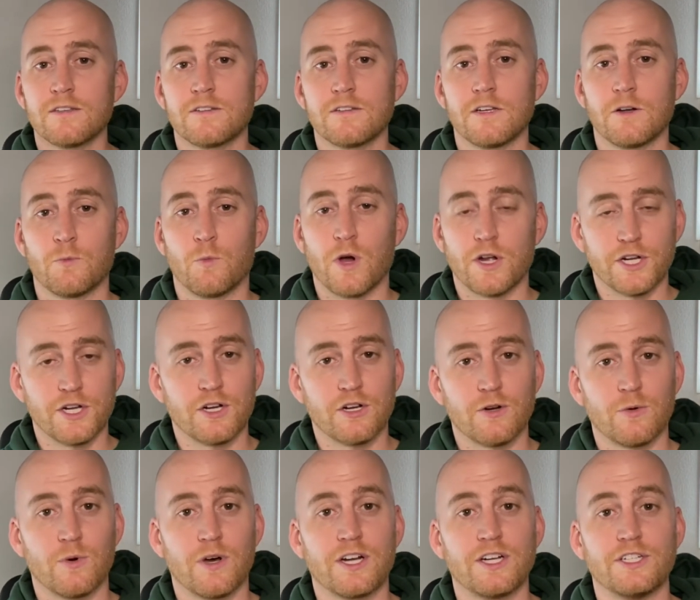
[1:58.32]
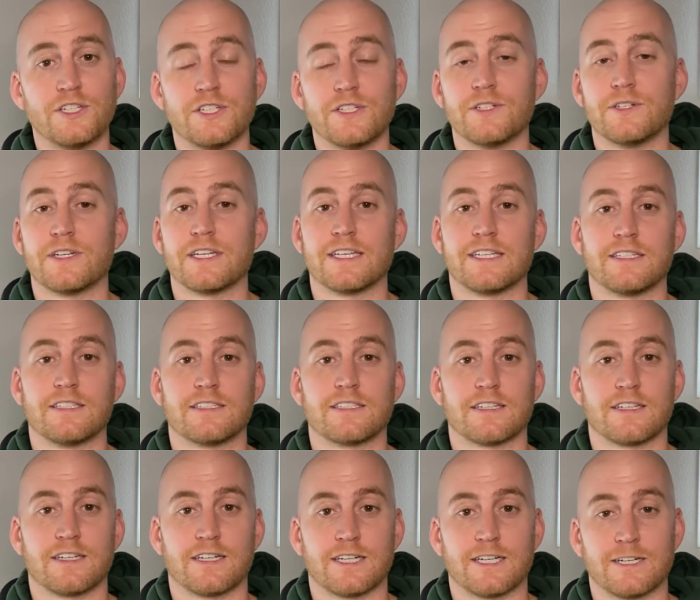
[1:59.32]
what you're going to want to do is
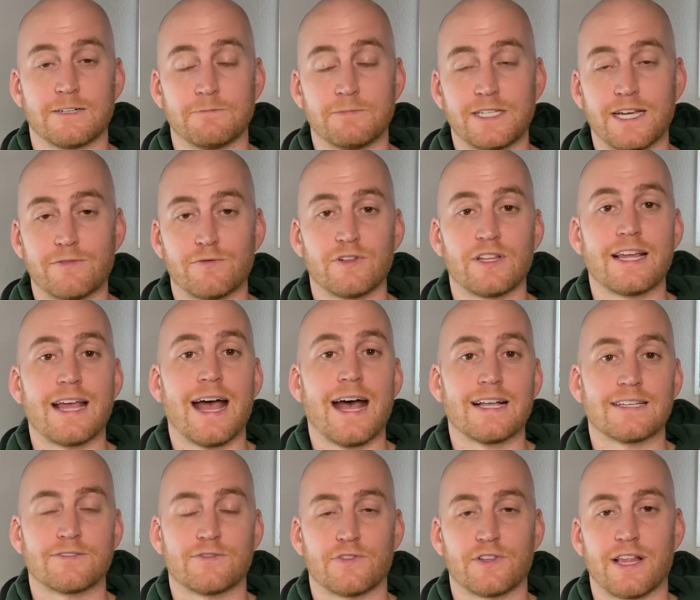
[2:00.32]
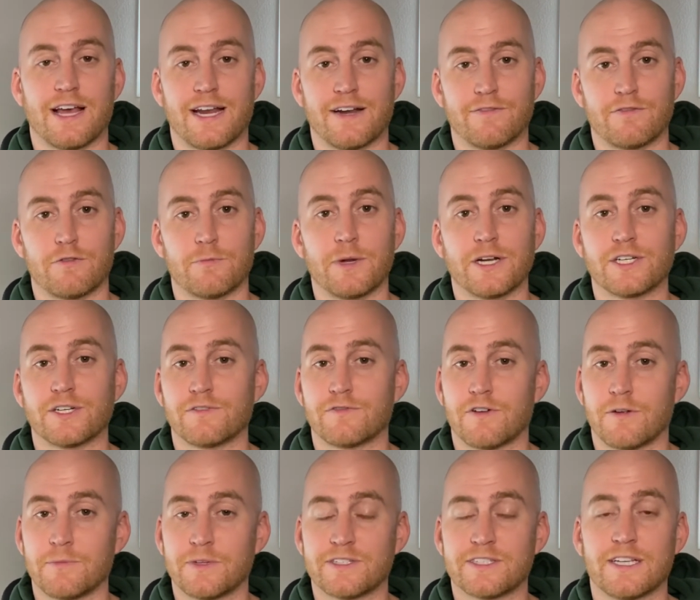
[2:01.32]
definitely ask for that information
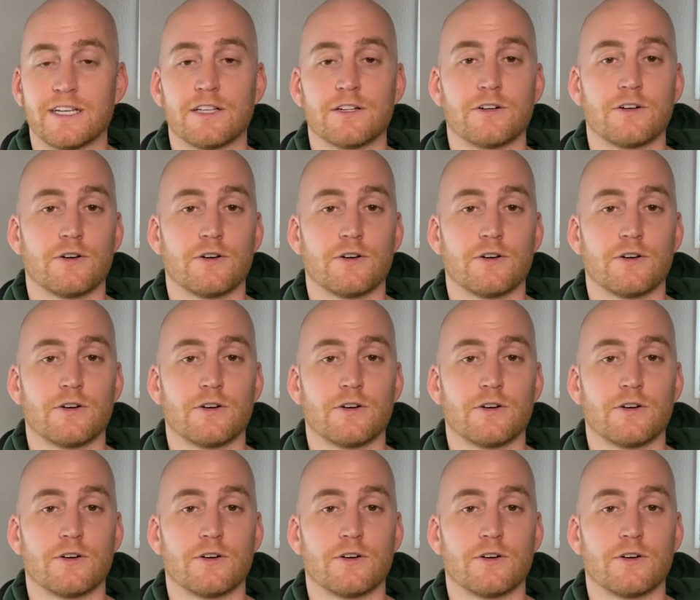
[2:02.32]
from the seller